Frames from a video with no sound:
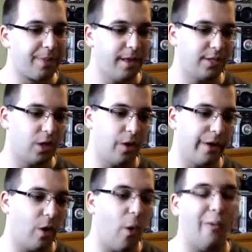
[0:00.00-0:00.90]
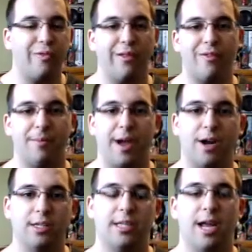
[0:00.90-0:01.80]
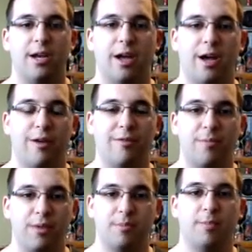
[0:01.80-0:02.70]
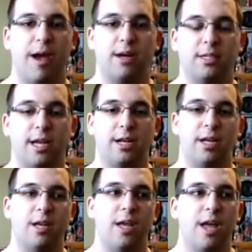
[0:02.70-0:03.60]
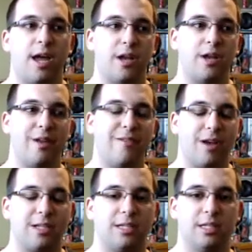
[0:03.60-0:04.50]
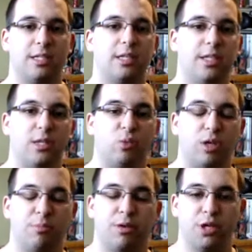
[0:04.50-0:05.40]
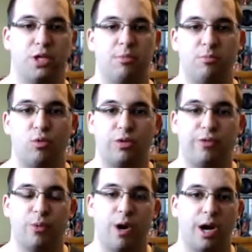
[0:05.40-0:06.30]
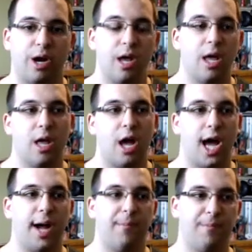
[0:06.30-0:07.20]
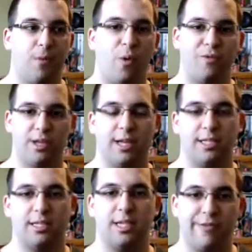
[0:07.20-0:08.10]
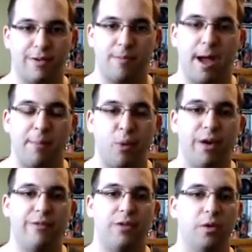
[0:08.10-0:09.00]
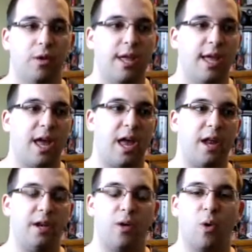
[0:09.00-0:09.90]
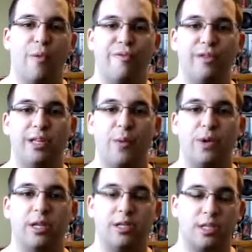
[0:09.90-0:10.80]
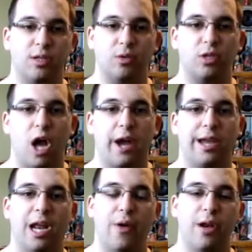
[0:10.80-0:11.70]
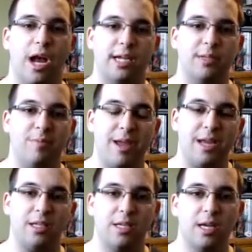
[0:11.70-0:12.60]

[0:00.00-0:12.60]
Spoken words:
So, hopefully from my understanding, and if you guys are listening to this, which I'm pretty sure most of you are, hopefully you guys see from my point of view, and hopefully that we can talk it out and not debate